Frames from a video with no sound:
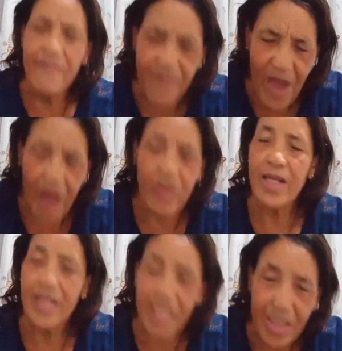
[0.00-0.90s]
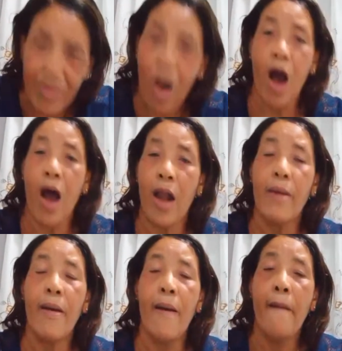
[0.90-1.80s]
very small
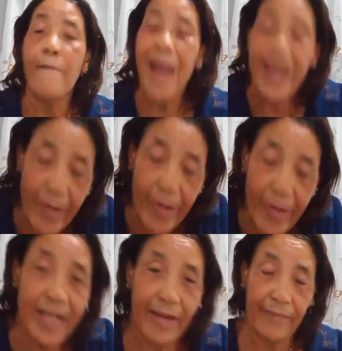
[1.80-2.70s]
minority.